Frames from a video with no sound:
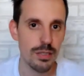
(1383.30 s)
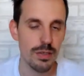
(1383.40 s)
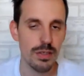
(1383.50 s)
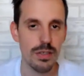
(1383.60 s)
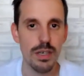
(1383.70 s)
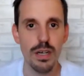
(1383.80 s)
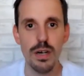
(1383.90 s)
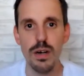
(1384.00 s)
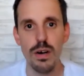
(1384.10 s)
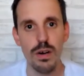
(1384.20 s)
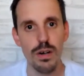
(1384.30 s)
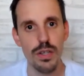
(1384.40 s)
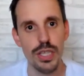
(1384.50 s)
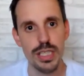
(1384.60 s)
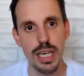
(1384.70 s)
or
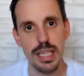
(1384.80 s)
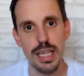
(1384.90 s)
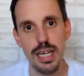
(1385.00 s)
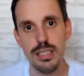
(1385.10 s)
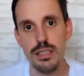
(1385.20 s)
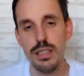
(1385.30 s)
things like that,